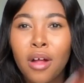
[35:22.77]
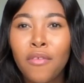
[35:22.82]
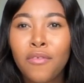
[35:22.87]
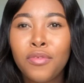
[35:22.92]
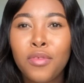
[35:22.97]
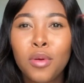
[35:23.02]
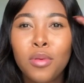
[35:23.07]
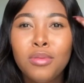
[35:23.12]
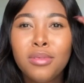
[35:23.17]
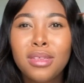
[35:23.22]

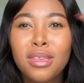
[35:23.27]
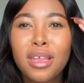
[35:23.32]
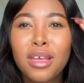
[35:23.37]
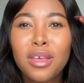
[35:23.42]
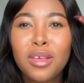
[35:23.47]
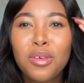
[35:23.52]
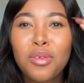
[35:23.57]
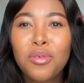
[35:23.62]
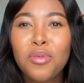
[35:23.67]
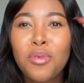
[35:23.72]
Don't think
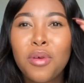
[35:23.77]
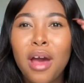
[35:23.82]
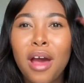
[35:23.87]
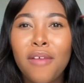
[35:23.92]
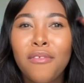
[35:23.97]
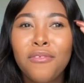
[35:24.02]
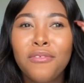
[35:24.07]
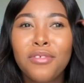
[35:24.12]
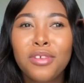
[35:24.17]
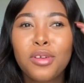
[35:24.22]
you have
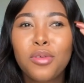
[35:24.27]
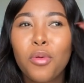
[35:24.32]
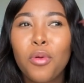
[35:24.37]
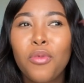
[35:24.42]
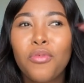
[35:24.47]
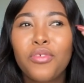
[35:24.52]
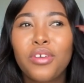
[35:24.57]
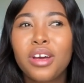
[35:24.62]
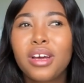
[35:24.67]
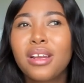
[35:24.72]
it all
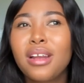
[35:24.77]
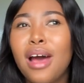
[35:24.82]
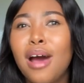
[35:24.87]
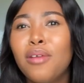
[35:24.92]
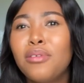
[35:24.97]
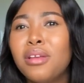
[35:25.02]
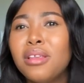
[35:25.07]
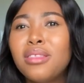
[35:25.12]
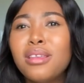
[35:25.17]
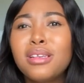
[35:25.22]
figured out
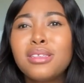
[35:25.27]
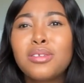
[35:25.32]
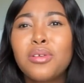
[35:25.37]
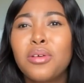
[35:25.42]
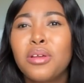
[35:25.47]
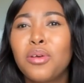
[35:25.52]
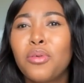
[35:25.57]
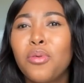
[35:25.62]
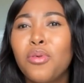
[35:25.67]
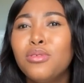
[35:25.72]
and things are gonna
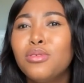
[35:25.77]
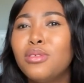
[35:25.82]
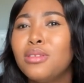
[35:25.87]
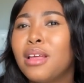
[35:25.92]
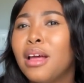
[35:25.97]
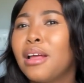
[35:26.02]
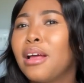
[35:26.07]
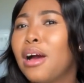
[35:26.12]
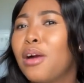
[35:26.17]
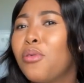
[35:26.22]
go to
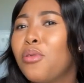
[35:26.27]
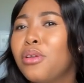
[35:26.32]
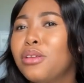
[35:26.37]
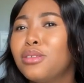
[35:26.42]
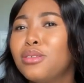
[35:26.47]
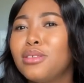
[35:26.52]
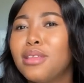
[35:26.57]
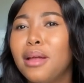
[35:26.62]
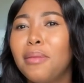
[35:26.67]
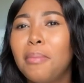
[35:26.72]
that according to
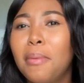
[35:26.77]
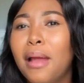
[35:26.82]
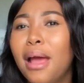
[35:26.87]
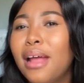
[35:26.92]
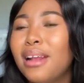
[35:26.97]
that plan.